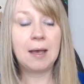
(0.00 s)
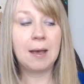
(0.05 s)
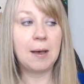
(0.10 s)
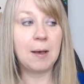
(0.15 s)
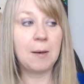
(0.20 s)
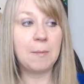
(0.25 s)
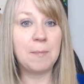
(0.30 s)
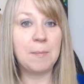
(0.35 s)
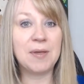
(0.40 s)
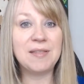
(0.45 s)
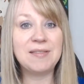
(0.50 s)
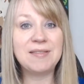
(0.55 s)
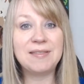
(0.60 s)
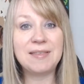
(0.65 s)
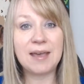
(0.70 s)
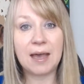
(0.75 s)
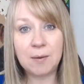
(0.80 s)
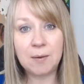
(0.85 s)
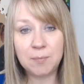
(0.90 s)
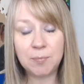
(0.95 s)
but
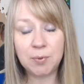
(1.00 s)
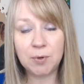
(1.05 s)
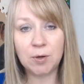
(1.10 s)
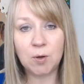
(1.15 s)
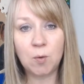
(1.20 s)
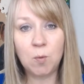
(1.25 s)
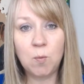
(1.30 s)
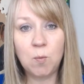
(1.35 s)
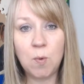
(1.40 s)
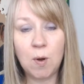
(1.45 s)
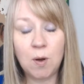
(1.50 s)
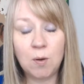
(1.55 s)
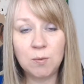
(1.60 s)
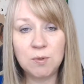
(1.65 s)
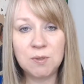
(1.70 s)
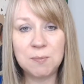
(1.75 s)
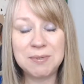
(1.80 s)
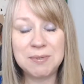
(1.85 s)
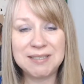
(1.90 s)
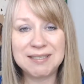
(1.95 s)
that book
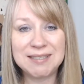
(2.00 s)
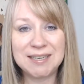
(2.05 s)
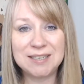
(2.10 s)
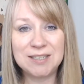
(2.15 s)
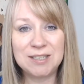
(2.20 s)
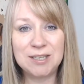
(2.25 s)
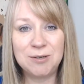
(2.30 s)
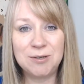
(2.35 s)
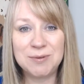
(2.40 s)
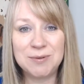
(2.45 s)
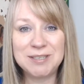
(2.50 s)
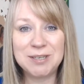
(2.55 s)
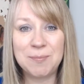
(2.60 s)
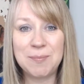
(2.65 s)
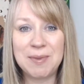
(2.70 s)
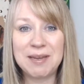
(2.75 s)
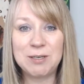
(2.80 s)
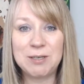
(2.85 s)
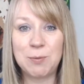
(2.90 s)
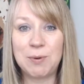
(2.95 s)
won't be sent to you until
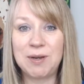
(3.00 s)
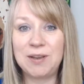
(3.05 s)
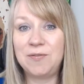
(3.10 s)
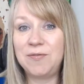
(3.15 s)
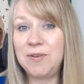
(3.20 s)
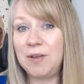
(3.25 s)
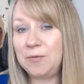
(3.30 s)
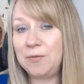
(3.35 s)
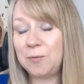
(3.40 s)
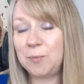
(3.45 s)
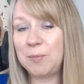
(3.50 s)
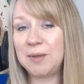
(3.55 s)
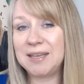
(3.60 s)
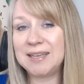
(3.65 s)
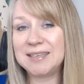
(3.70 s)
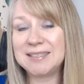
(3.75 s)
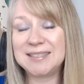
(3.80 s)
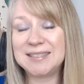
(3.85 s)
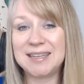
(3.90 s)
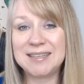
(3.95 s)
May 25th
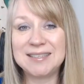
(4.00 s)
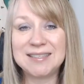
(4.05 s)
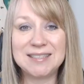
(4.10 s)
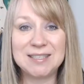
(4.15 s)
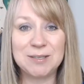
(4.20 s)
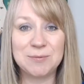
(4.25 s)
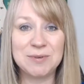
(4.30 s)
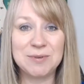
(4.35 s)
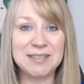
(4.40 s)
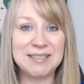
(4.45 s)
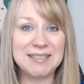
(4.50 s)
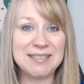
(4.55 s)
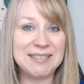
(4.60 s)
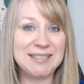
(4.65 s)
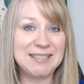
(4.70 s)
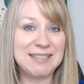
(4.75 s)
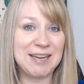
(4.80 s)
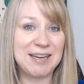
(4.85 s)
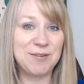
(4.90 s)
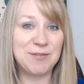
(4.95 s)
because that's the
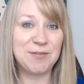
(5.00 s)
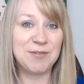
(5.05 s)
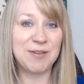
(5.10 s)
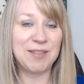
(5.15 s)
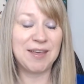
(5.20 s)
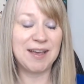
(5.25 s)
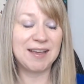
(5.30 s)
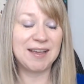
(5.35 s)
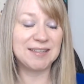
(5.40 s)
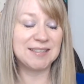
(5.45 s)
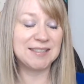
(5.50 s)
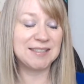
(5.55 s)
release date for that.